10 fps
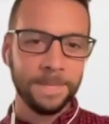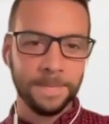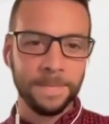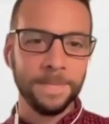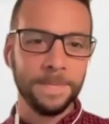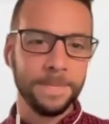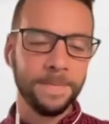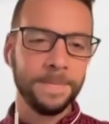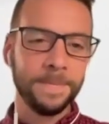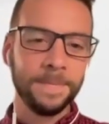
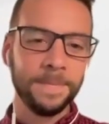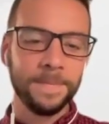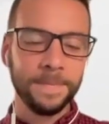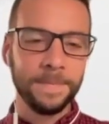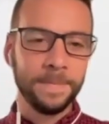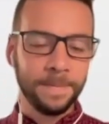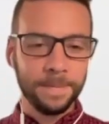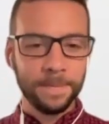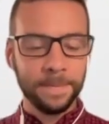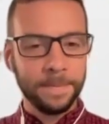
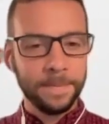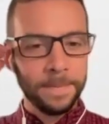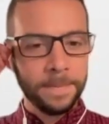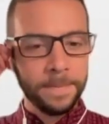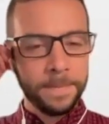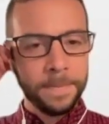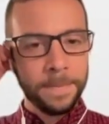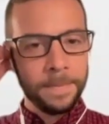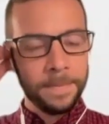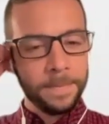
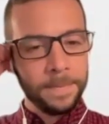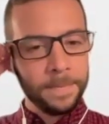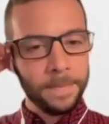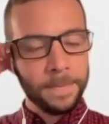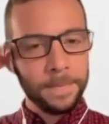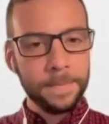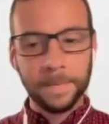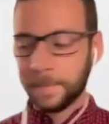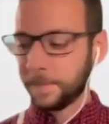(silent)